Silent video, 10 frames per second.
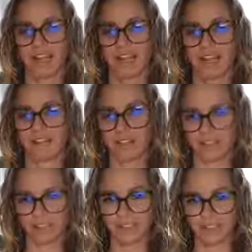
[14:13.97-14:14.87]
if
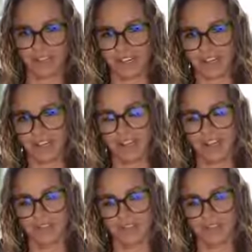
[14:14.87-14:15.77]
you are starting
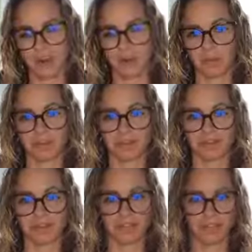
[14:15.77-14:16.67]
from a
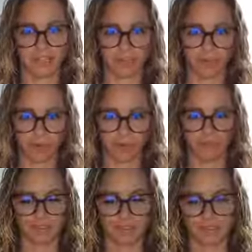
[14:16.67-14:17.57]
beginner
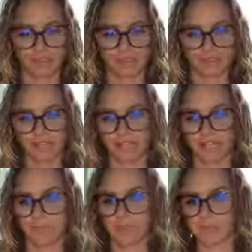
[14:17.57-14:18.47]
standpoint. And when I
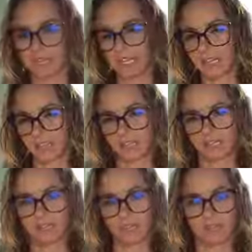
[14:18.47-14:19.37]
speak of beginners,
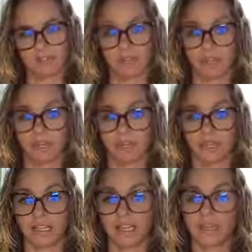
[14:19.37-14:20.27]
I speak of
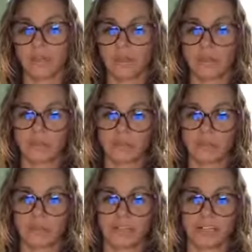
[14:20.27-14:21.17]
anybody
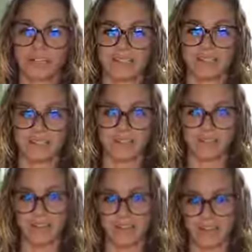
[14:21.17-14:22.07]
who is
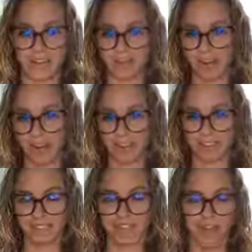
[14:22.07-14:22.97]
revisiting a
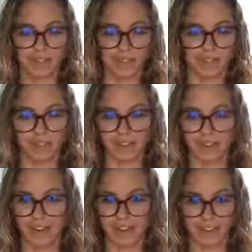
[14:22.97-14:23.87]
practice after a
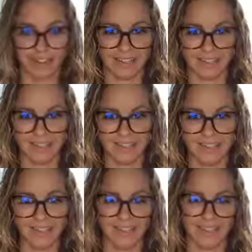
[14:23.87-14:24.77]
long
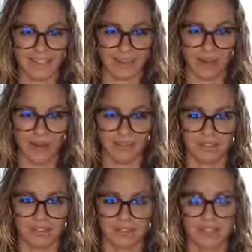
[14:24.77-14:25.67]
hiatus as well.